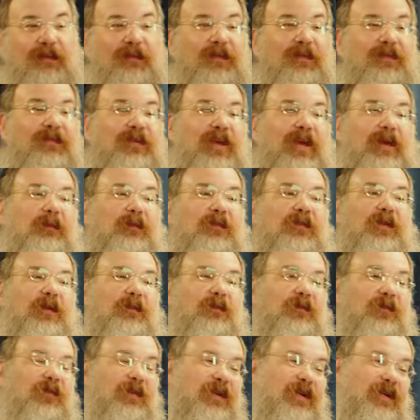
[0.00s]
of the same
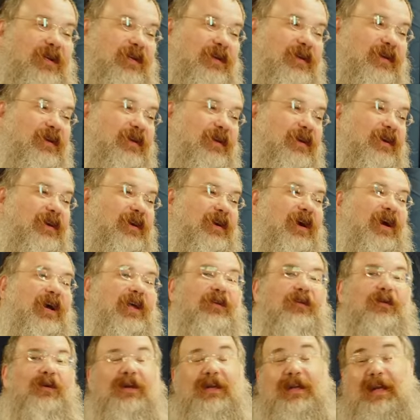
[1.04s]
symphony. I
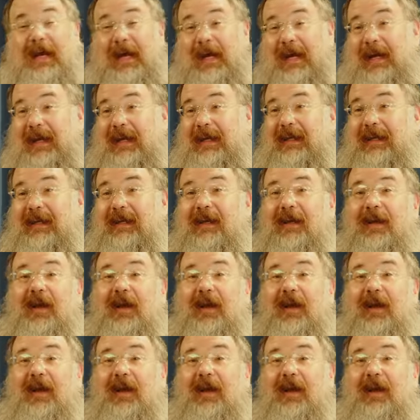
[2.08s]
know a guy